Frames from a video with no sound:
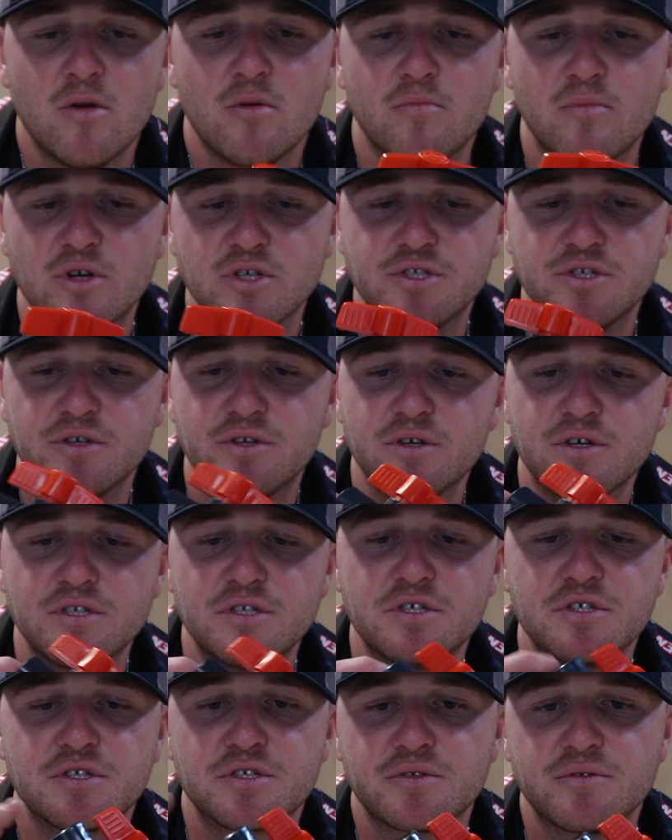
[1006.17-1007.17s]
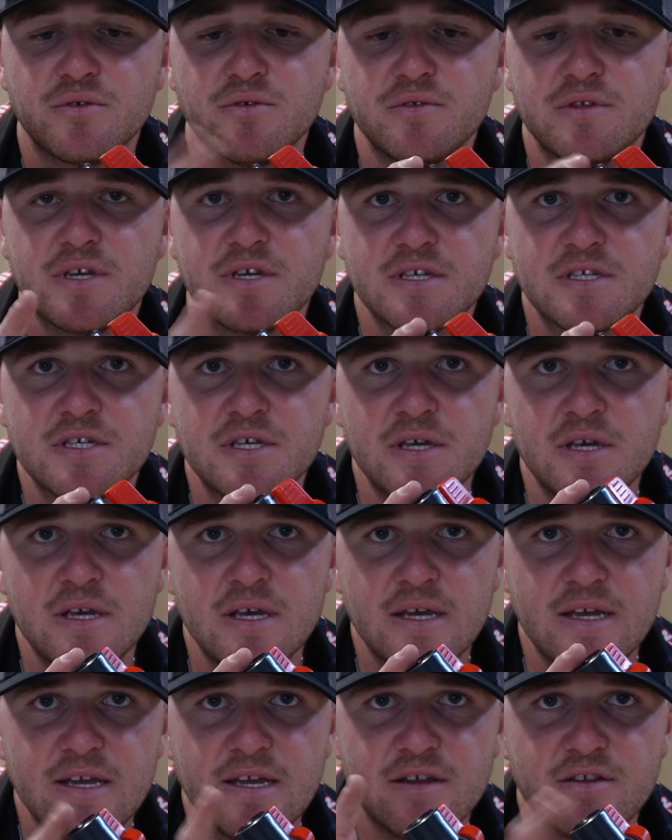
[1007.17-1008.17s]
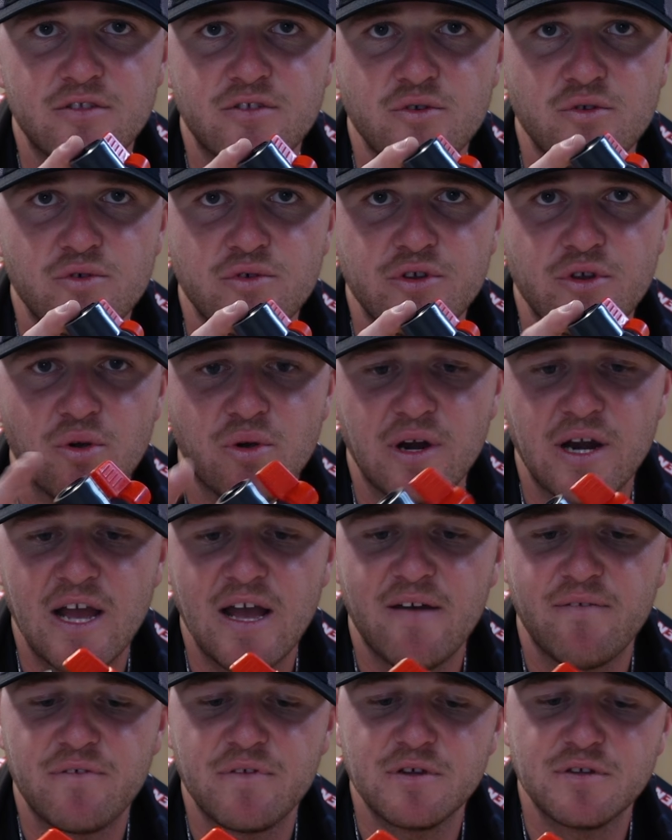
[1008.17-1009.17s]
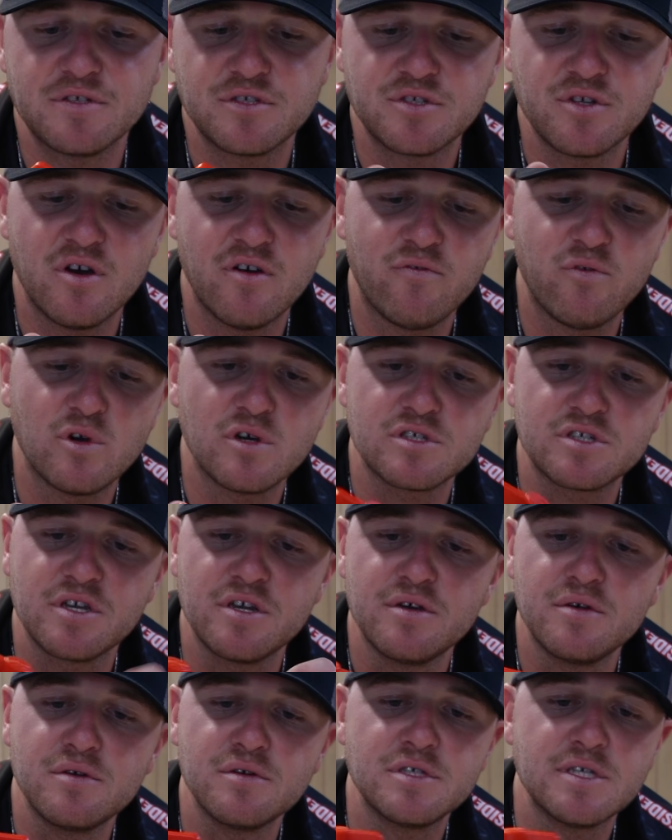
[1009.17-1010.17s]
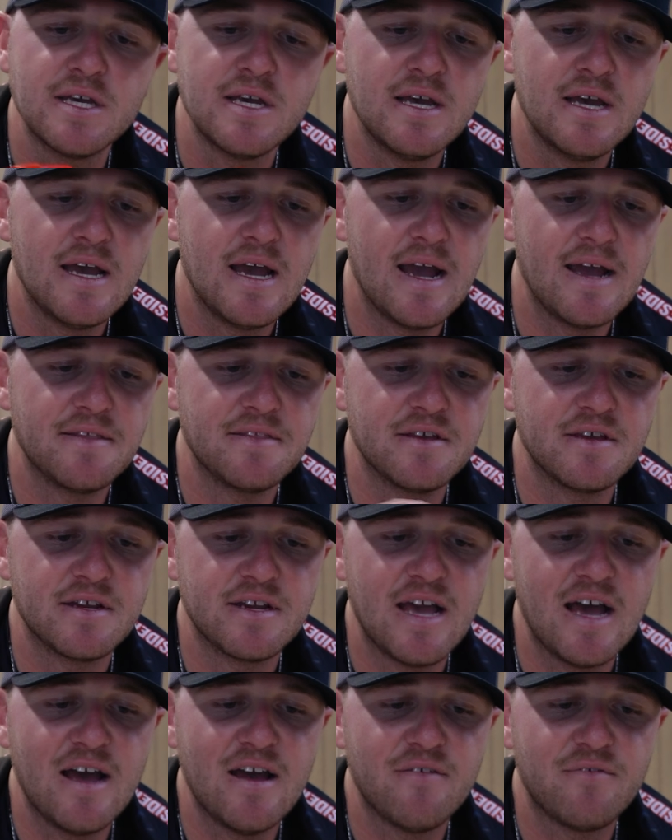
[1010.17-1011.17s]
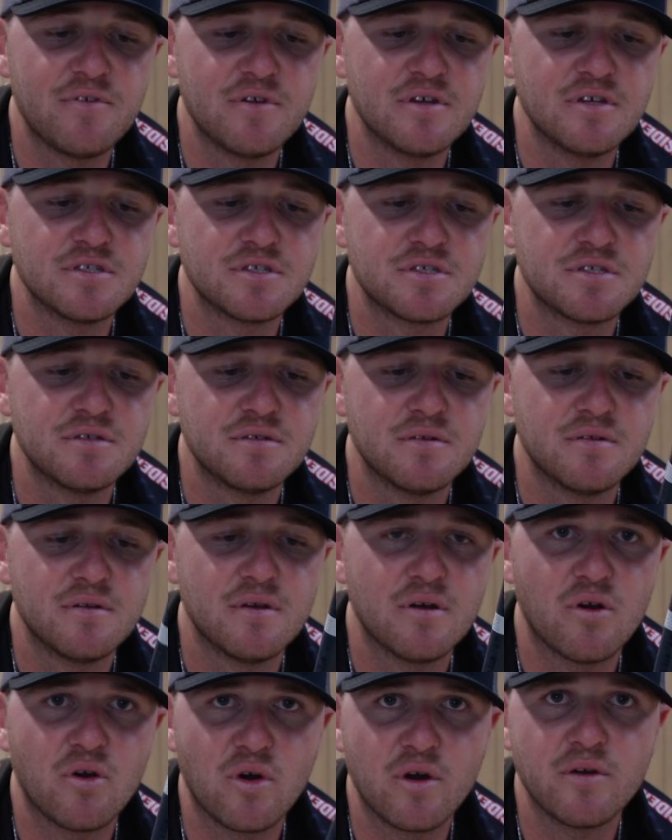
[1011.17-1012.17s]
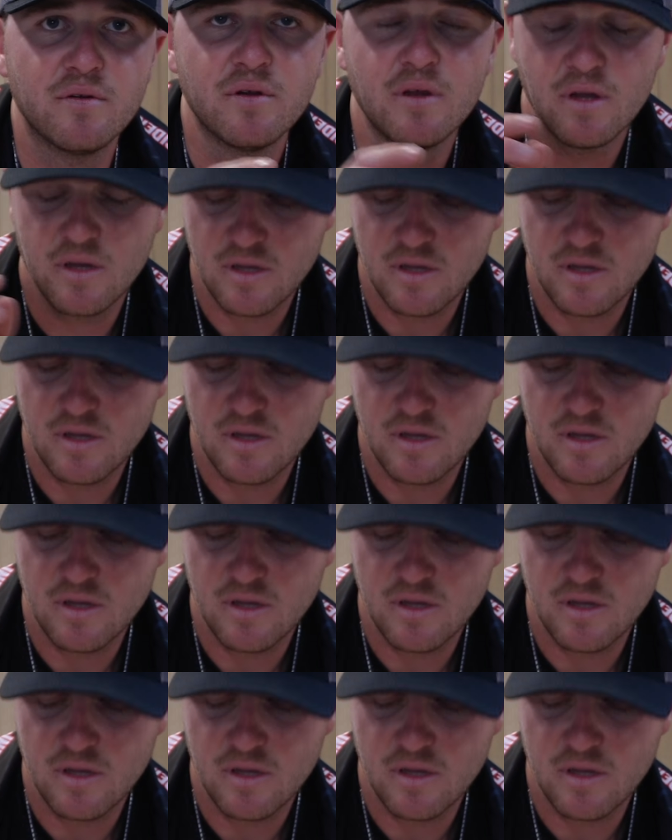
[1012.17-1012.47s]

but you could just screw this into your 1/2-inch soft wash hose, and then 1/2-inch, or